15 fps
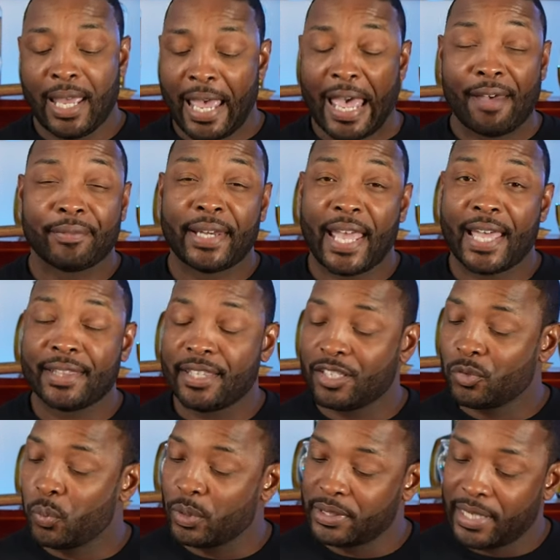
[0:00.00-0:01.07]
Haven't had
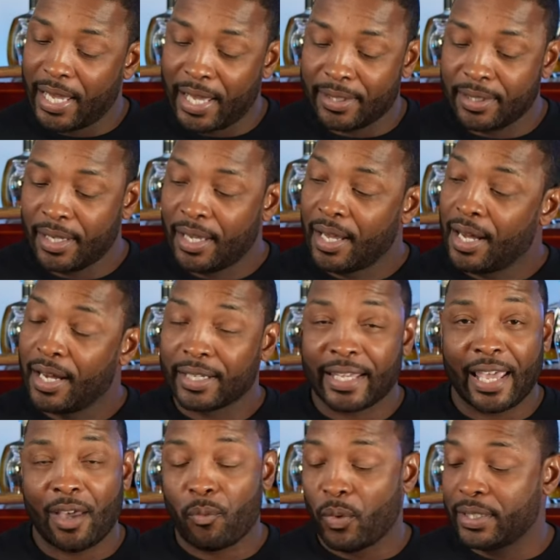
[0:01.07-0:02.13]
this one yet. Uh,
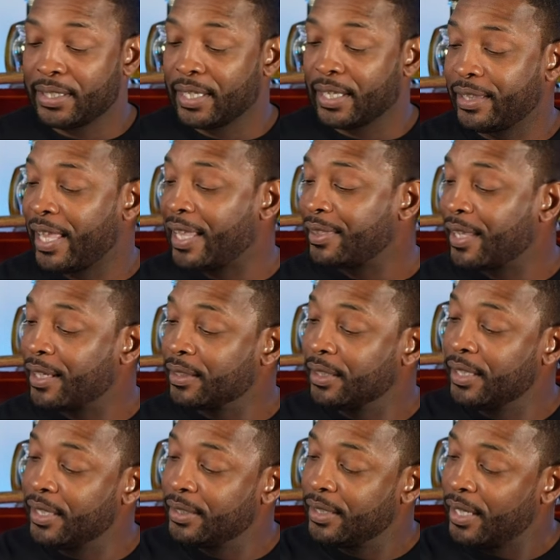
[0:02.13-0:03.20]
can't wait to that thing
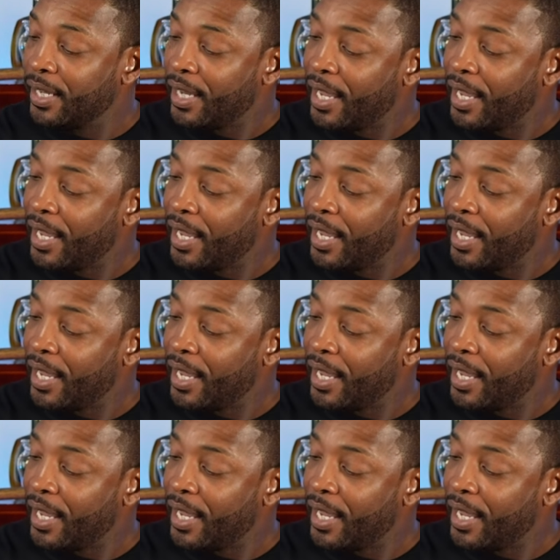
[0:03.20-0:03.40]
lit.